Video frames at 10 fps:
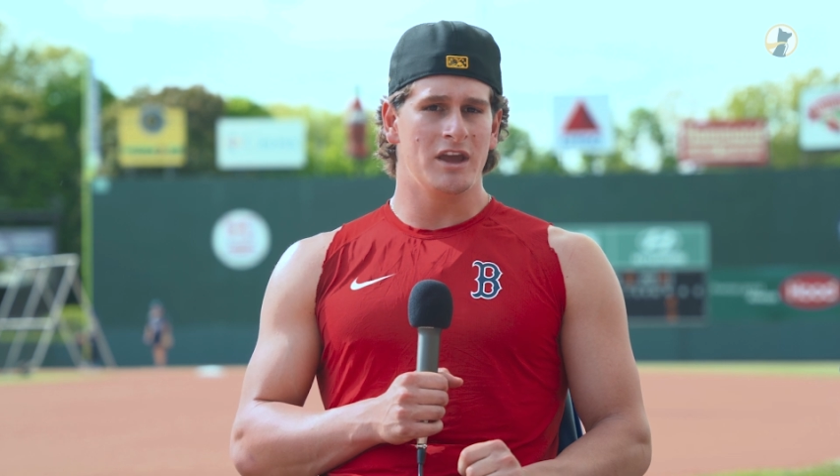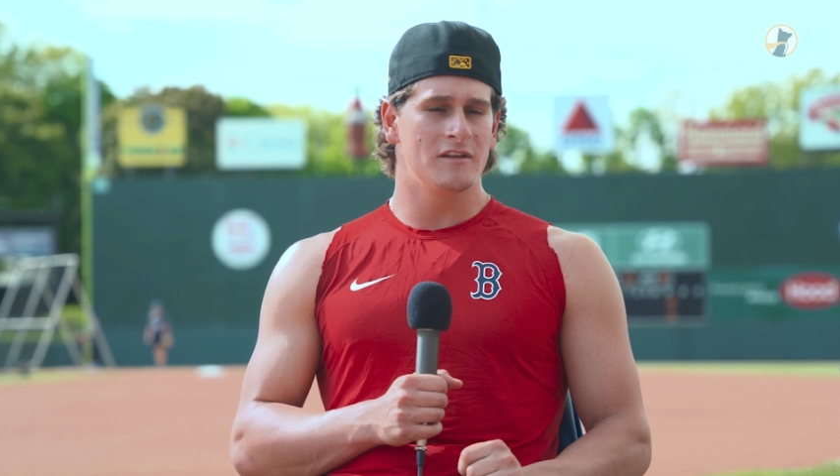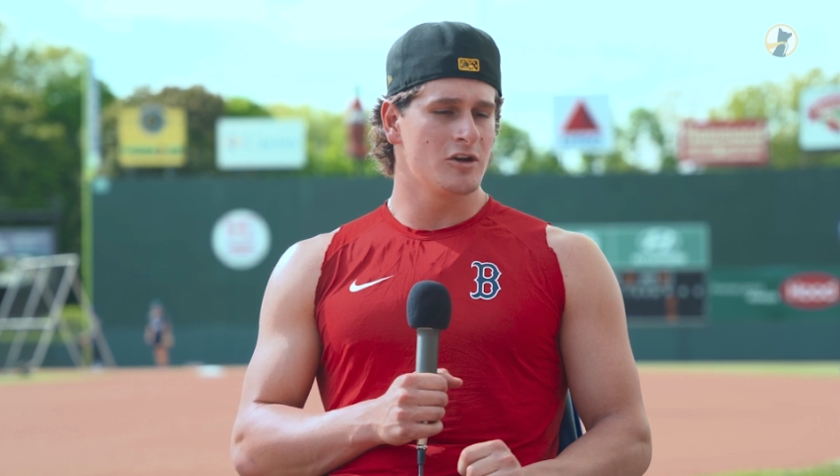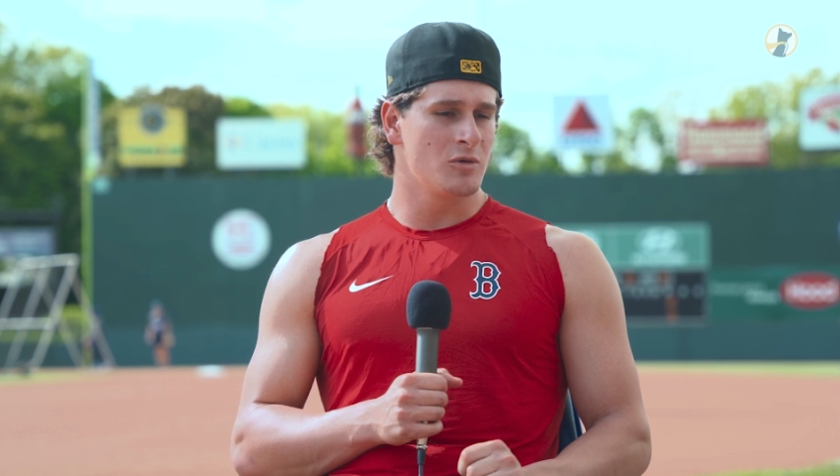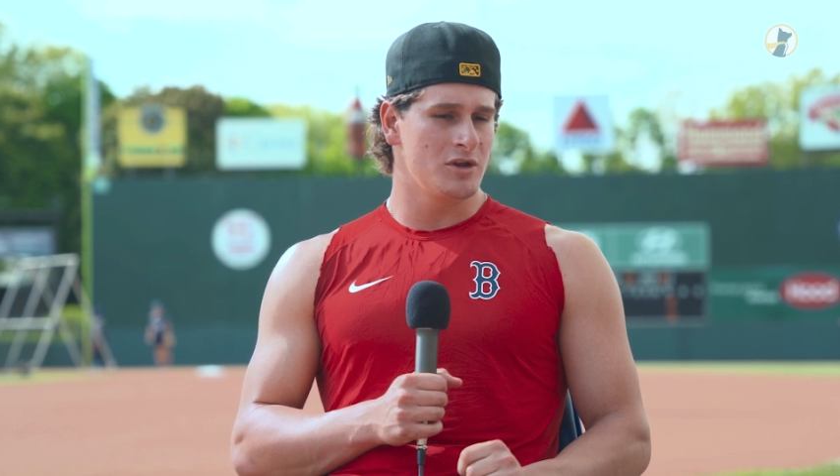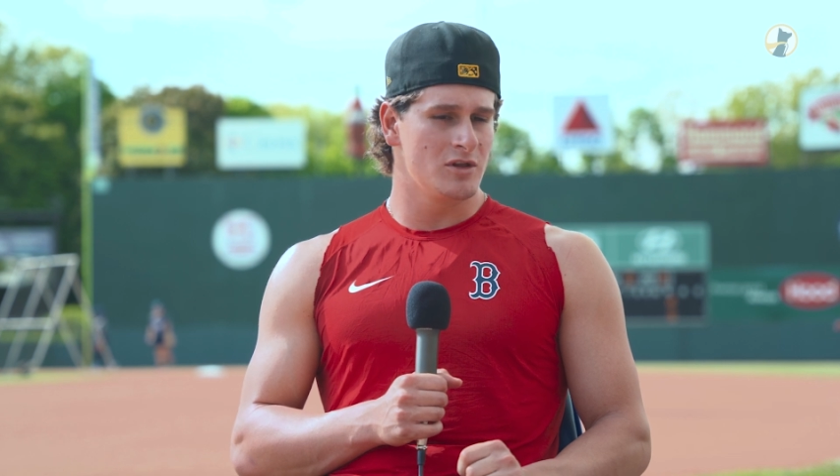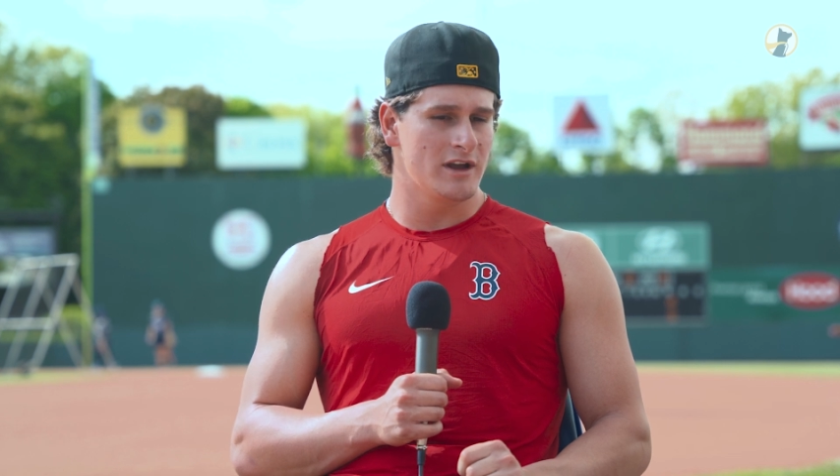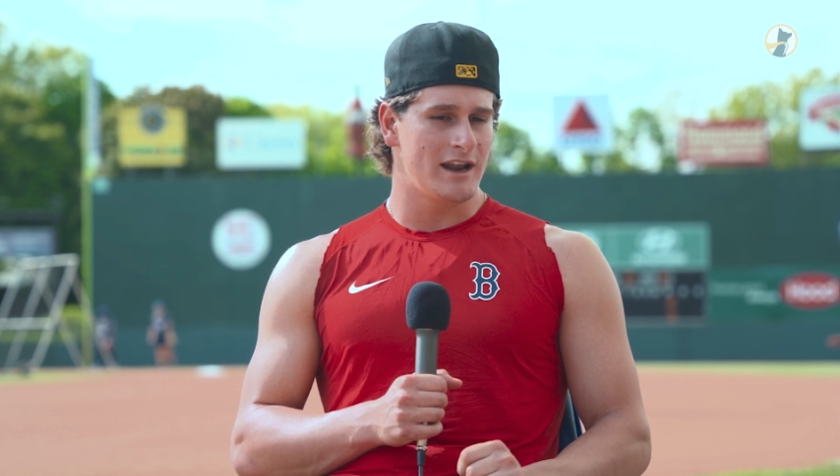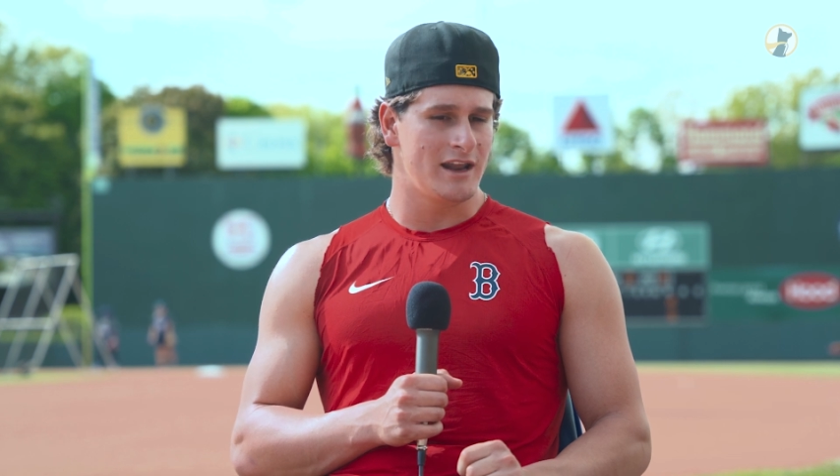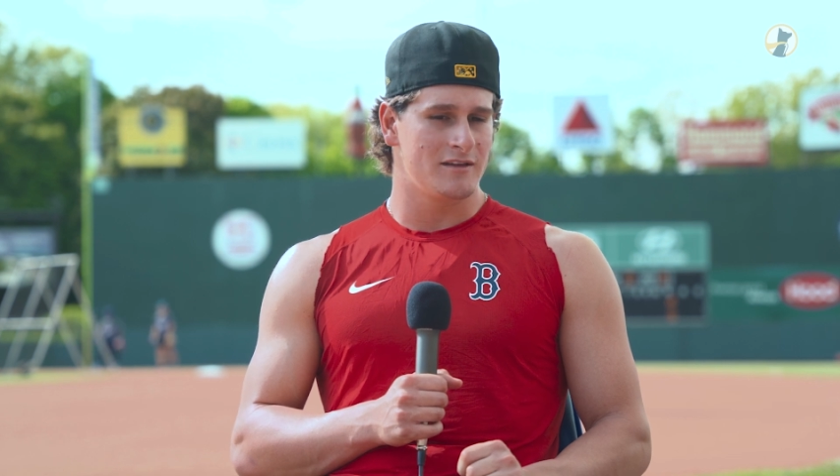easier when you
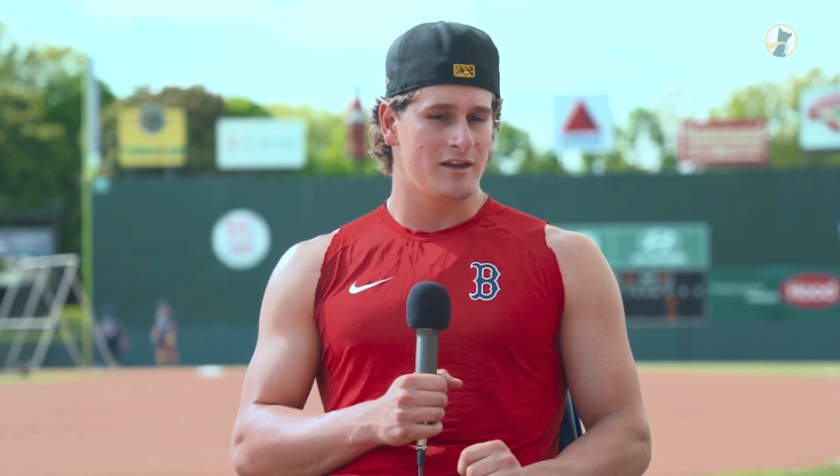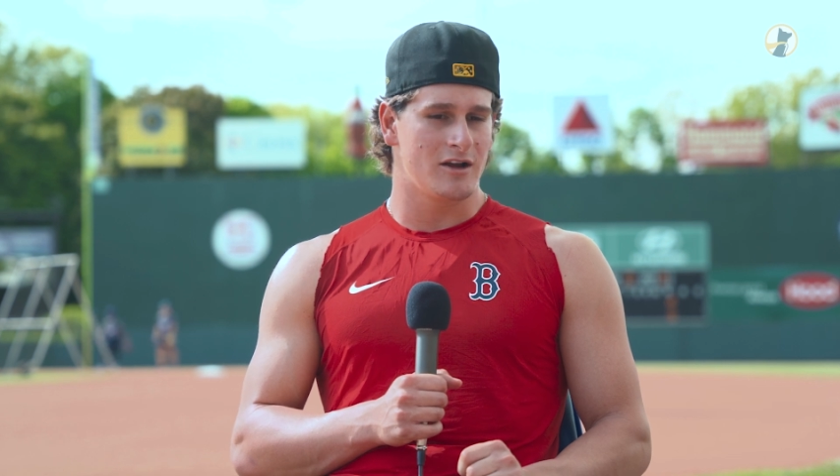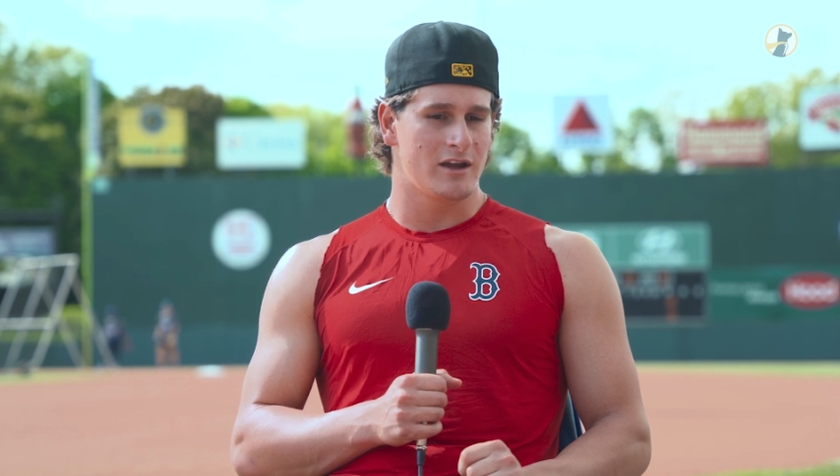look at it as like,